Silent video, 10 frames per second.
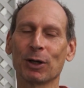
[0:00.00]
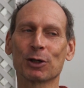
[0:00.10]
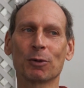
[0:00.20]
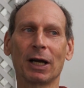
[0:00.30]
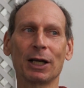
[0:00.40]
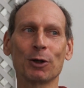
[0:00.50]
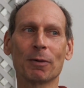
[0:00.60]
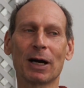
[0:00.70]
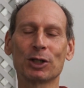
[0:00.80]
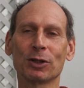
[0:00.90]
because what I
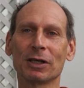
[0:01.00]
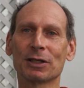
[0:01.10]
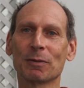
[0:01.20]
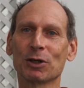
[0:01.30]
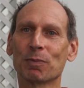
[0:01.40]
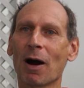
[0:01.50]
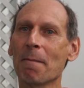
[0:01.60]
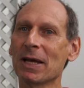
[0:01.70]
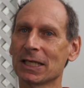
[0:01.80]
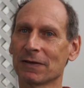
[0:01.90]
knew about Judaism was
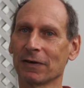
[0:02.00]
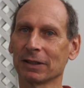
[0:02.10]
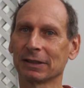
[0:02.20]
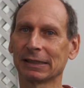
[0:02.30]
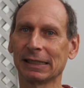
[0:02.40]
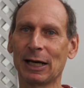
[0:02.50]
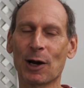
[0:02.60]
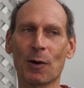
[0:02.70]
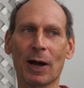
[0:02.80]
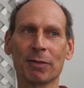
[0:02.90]
bar mitzvahs, you
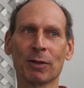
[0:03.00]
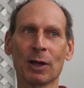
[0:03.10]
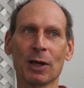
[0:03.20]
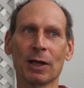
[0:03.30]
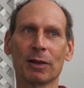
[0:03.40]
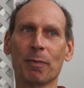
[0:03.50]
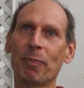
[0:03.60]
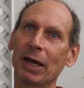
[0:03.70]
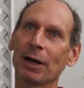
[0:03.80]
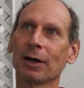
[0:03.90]
know, and the
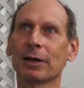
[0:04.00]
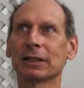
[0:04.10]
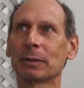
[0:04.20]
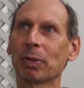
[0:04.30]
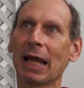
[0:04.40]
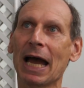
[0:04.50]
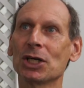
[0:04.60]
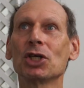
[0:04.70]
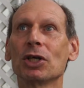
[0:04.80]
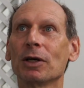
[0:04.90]
bigger,
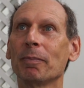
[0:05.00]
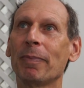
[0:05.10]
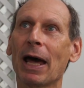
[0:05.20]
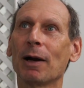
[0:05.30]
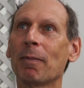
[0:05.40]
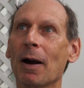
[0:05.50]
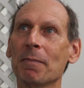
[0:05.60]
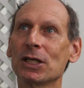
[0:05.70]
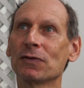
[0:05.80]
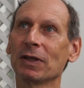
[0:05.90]
splashier, better
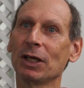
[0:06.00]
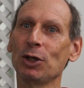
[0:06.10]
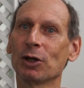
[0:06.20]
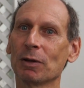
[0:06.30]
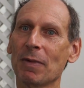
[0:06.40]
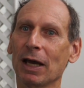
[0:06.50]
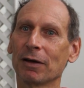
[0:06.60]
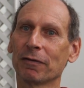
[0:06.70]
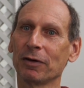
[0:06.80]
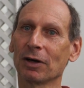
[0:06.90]
bar mitzvah that you can
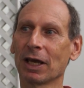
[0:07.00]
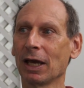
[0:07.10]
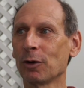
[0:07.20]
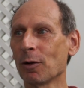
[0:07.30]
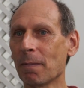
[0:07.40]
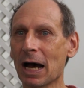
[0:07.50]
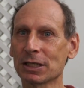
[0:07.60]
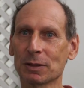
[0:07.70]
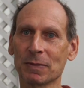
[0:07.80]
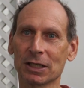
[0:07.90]
make for your kid or
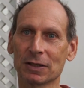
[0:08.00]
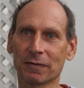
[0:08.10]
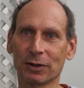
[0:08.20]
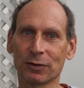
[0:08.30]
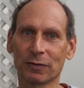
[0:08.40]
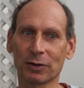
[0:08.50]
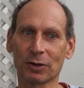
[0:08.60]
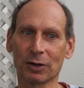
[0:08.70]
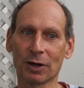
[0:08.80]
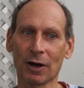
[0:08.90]
bat mitzvah for
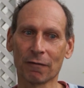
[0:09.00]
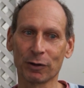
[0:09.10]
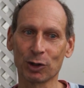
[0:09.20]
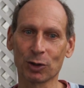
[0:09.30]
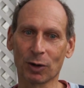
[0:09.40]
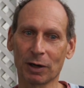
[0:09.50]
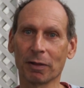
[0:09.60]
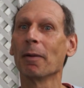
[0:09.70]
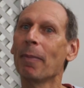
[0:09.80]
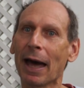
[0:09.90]
your
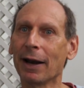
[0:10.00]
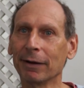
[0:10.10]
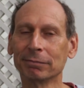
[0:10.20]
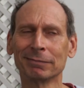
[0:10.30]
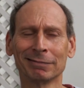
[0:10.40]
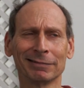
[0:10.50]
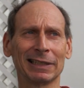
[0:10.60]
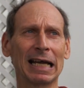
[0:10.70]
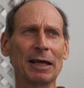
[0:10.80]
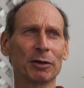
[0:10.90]
daughter, the better.
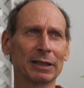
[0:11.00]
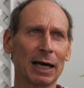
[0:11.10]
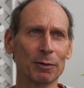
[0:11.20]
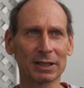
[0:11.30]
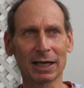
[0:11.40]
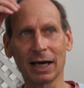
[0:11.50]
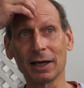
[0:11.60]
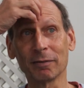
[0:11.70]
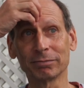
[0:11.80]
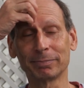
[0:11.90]
And I thought that was
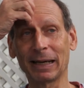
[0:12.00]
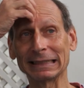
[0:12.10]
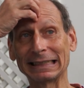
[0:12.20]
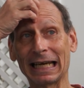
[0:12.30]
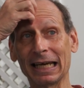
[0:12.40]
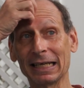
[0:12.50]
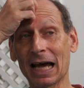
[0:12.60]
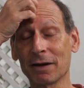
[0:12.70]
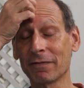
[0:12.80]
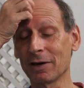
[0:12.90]
kind of passé
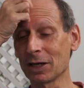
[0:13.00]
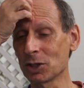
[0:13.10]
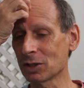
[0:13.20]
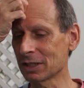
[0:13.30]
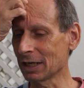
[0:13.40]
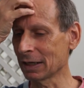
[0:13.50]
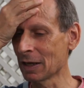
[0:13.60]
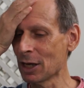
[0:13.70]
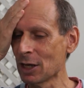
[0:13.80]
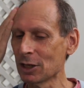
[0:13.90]
and not very
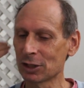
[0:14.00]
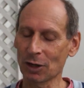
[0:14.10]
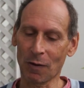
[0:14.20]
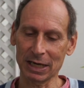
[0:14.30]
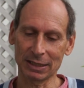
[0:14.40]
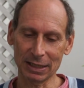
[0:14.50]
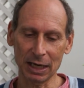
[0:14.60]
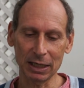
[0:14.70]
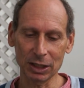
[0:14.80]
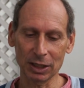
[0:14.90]
interesting. So I
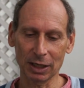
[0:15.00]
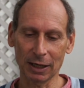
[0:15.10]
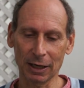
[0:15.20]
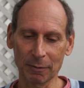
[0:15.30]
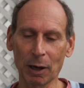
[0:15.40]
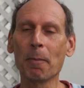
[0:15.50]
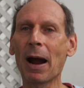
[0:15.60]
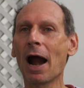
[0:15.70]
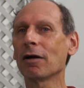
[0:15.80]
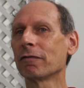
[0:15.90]
studied
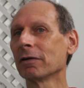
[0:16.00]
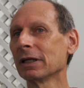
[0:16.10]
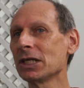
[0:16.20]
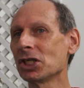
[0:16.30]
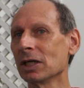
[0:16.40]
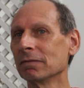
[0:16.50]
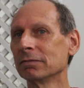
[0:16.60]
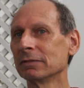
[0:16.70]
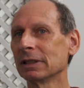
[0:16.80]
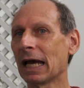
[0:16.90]
comparative
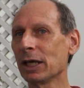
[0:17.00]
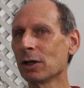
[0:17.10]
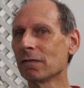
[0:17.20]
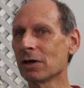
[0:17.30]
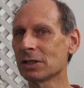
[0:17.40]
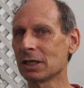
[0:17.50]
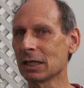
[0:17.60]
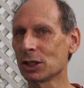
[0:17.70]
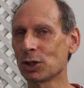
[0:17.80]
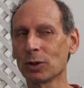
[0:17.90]
religion at
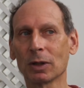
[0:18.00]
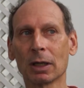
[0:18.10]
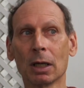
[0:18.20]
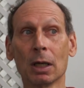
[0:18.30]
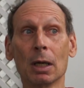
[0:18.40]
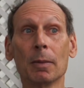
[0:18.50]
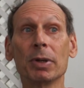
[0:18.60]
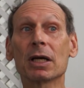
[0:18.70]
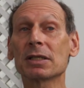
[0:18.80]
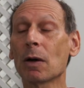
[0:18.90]
university, at Duke,
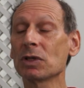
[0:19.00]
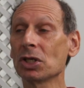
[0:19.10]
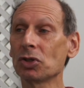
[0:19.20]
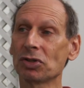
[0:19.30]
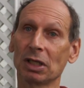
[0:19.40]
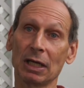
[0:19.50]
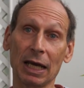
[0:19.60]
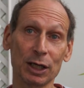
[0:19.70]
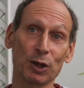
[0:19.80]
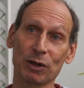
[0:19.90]
because I was interested
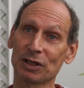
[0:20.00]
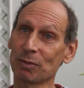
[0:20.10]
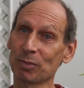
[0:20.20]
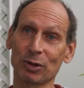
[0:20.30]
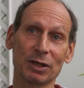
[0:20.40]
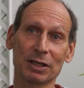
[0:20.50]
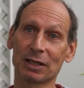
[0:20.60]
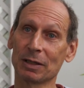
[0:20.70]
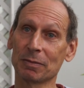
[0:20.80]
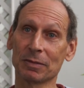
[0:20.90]
in Hinduism,
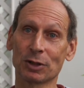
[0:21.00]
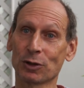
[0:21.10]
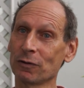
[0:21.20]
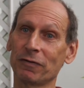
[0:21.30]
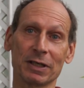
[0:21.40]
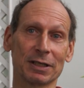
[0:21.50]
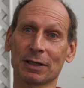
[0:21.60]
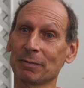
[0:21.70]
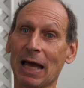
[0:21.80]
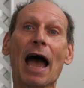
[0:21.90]
Buddhism,
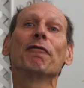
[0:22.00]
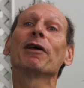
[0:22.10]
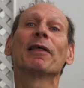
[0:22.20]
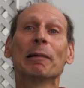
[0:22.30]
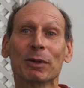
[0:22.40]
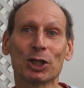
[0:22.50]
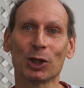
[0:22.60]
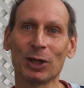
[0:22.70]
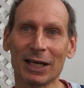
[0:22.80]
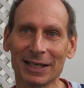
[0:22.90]
Sufism, everything but
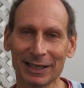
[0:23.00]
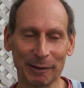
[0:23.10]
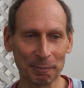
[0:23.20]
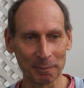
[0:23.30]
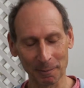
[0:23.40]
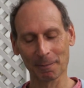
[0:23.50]
Judaism.